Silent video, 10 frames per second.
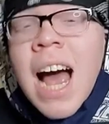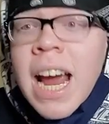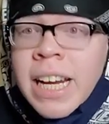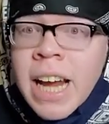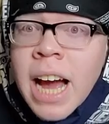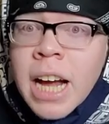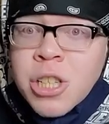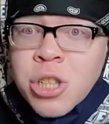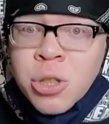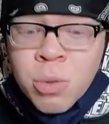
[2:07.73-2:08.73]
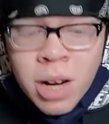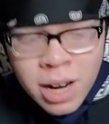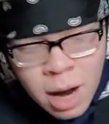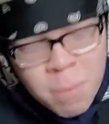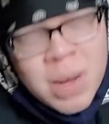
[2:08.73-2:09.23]
I got you.
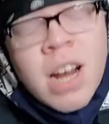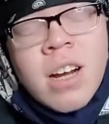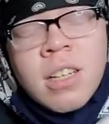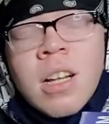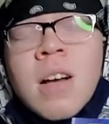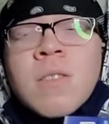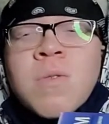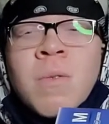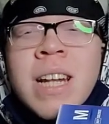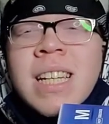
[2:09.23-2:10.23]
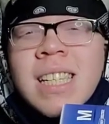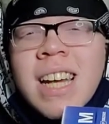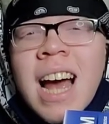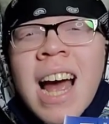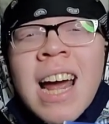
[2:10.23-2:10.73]
A pair of gloves from this
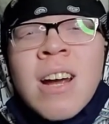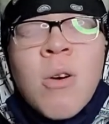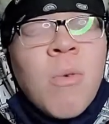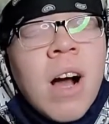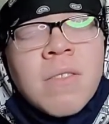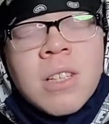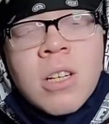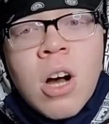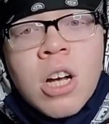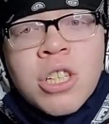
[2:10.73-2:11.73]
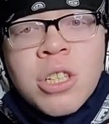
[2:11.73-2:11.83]
guy will have to cost